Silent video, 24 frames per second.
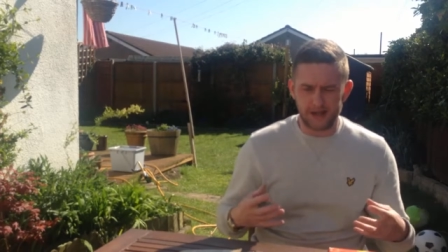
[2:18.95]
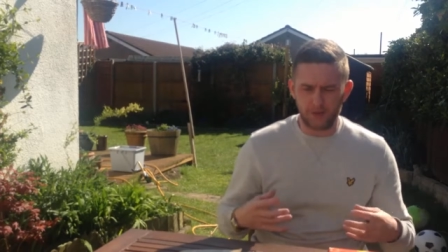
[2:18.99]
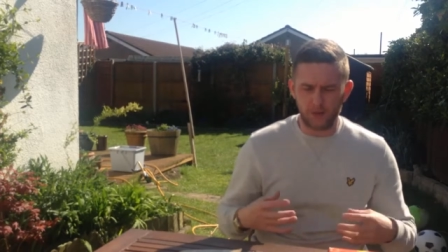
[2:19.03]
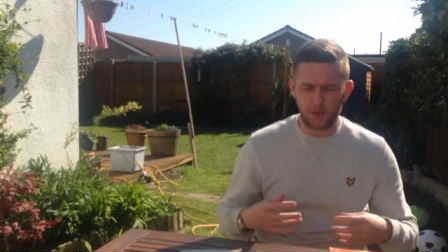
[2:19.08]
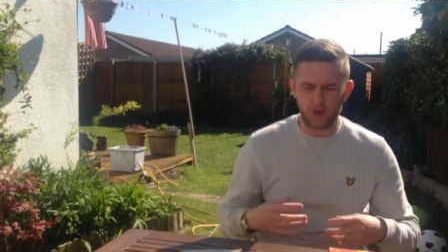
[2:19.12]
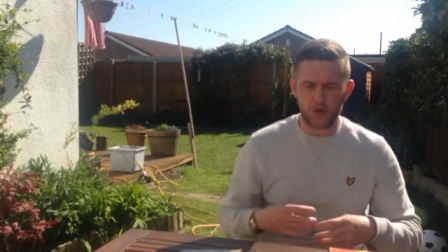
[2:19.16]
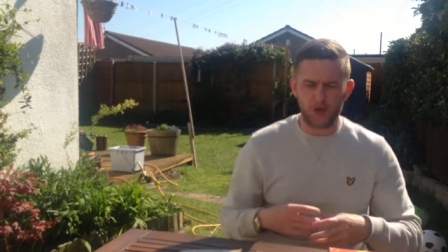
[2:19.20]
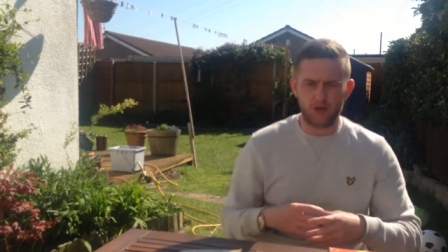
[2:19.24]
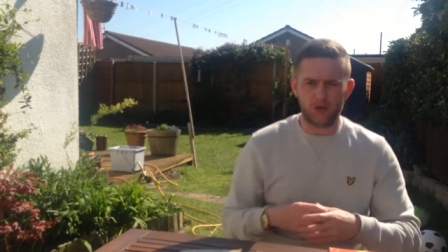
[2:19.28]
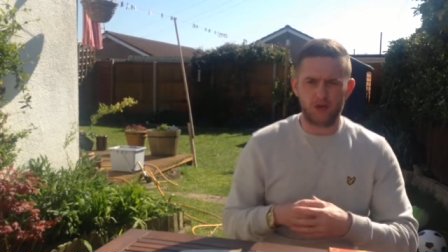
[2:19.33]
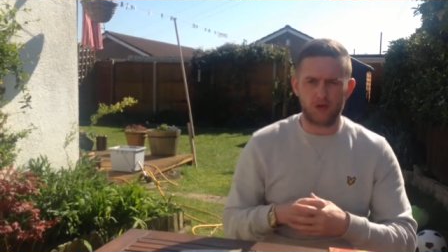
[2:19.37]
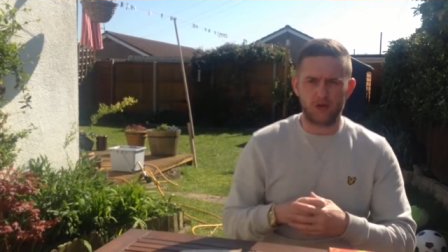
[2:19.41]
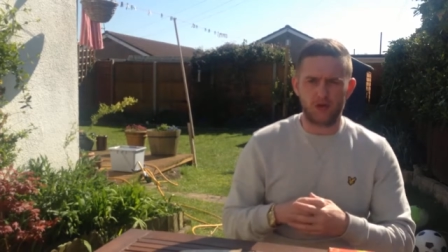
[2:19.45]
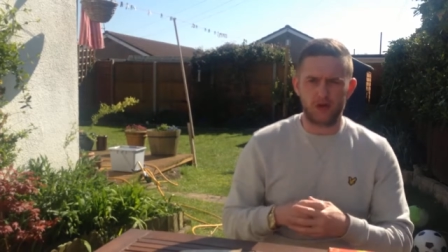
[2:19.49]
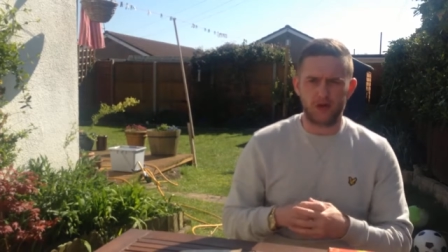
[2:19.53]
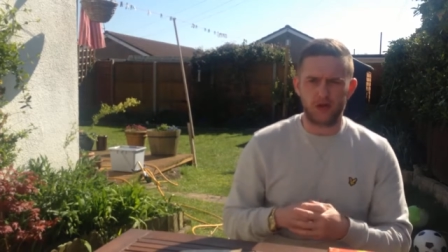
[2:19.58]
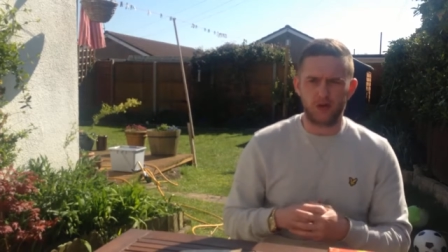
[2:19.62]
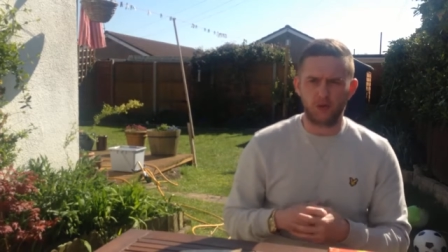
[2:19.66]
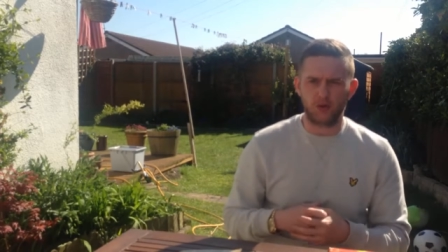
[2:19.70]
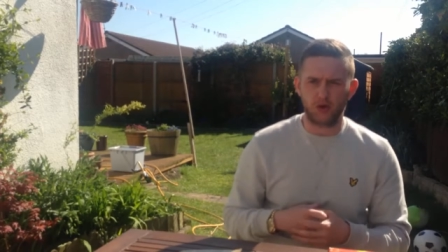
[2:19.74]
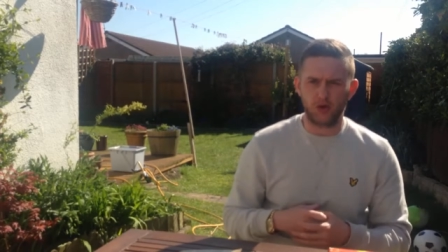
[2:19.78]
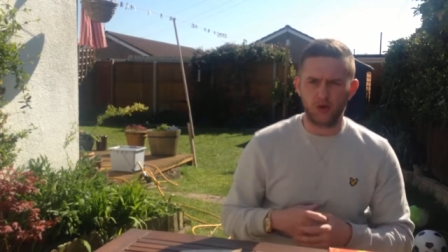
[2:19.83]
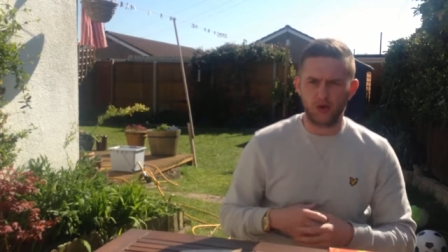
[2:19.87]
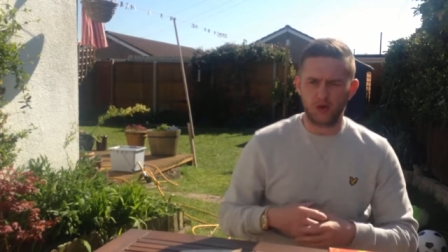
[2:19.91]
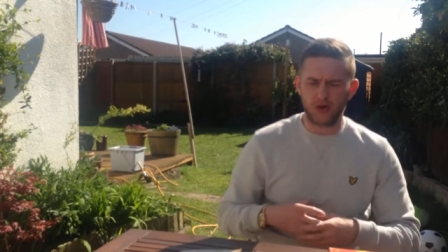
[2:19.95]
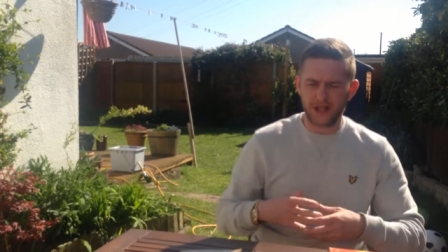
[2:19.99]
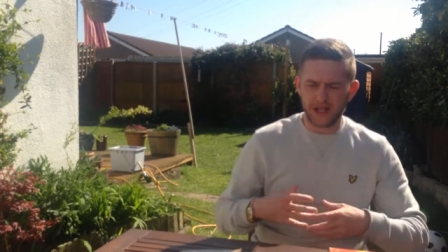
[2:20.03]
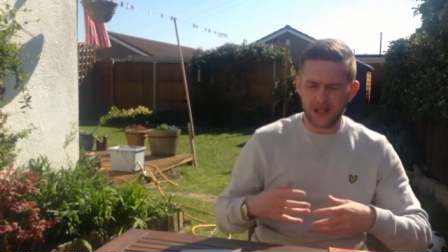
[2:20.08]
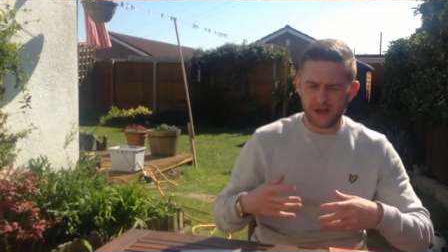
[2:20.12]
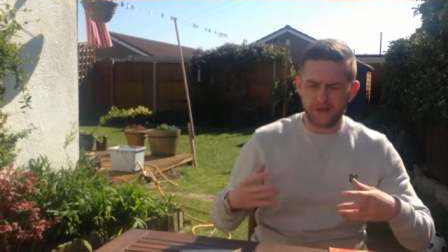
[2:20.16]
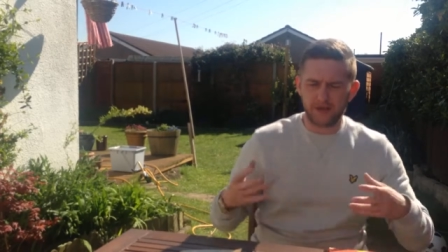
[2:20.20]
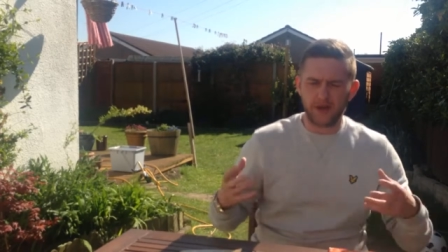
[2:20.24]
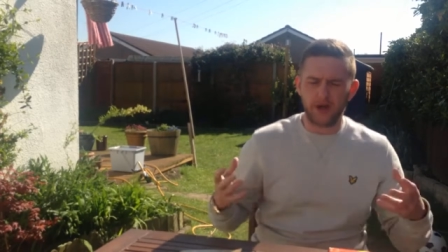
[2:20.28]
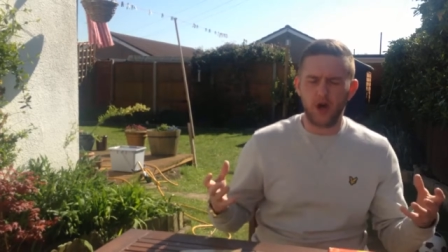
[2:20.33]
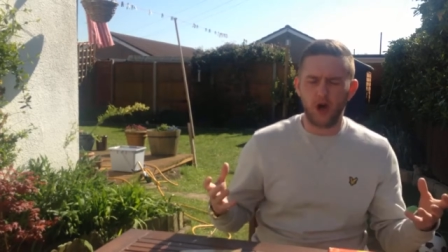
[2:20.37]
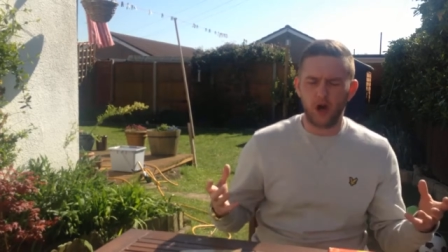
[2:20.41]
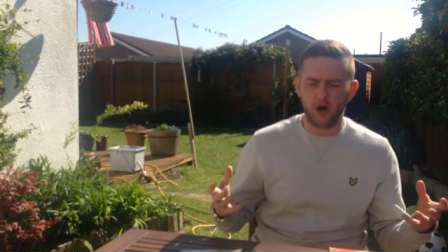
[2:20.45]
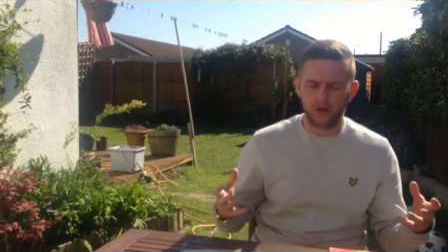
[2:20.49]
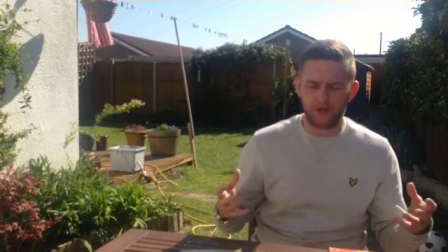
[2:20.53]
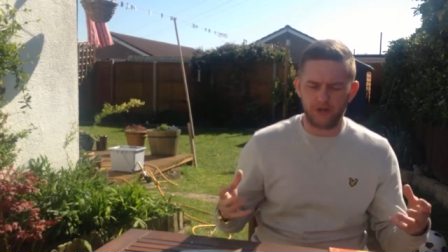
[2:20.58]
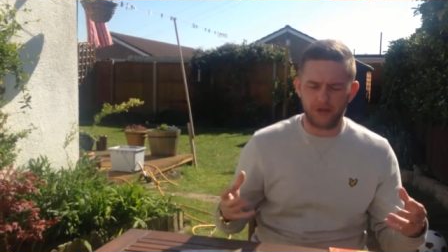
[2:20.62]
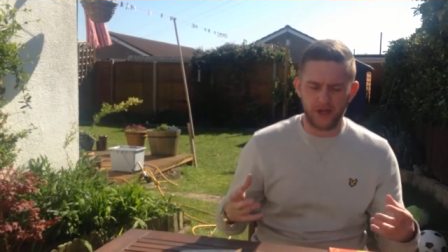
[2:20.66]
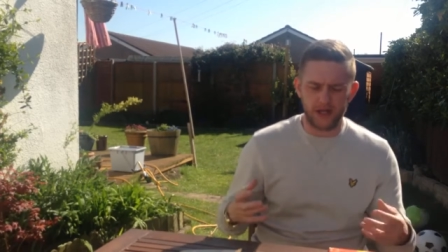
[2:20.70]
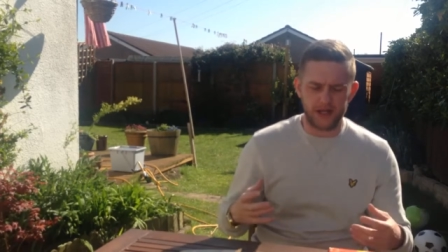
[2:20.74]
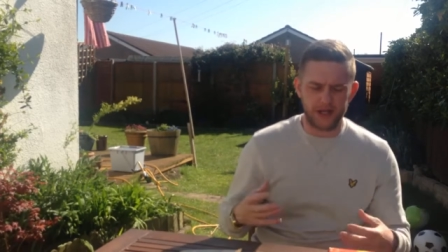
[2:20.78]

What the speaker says: and what you're giving off.